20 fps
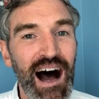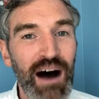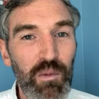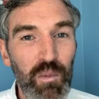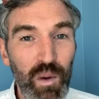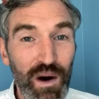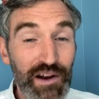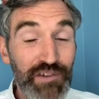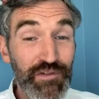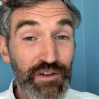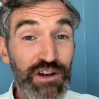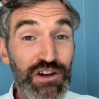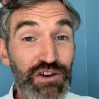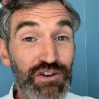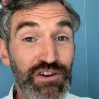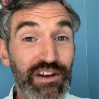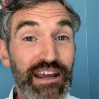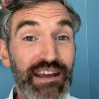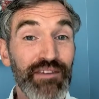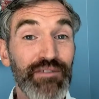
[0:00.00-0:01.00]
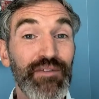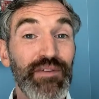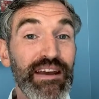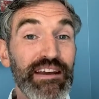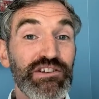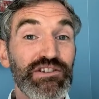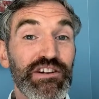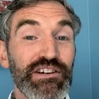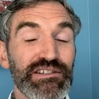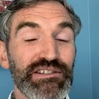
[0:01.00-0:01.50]
One of the unique
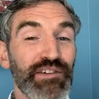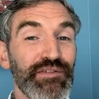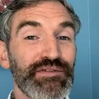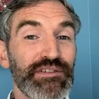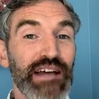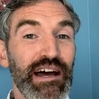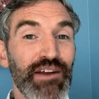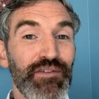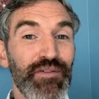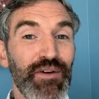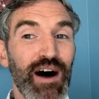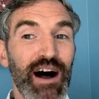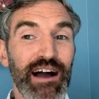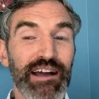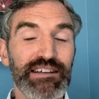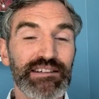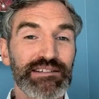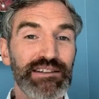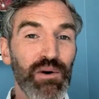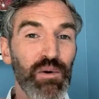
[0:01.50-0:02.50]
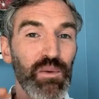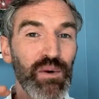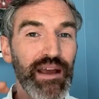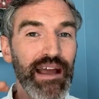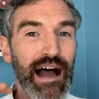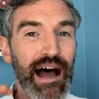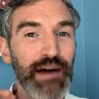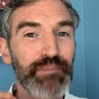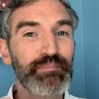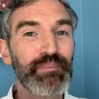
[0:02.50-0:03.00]
features of Settify is that we
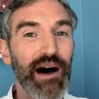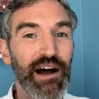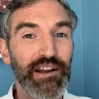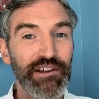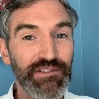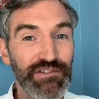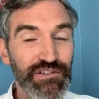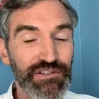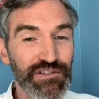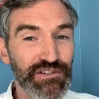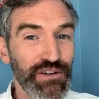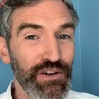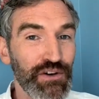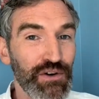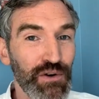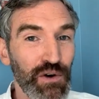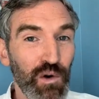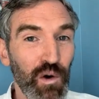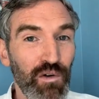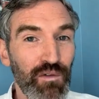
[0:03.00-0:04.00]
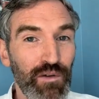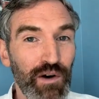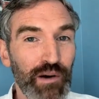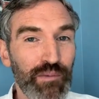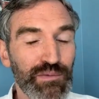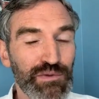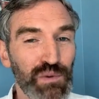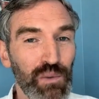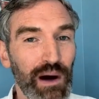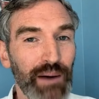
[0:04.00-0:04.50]
add buttons to law
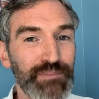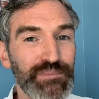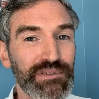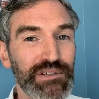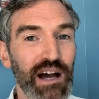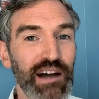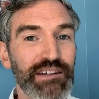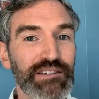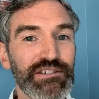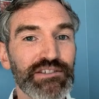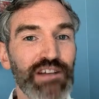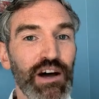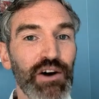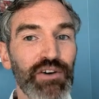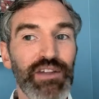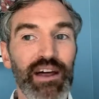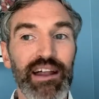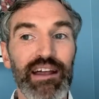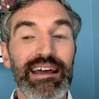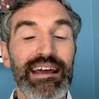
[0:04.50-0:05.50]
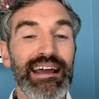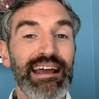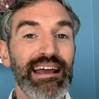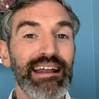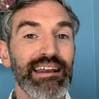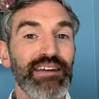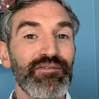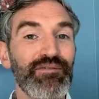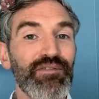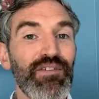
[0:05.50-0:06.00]
firms' websites so that it
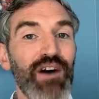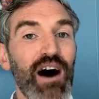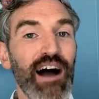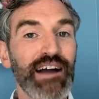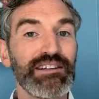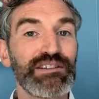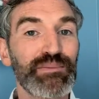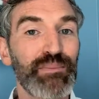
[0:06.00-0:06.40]
invites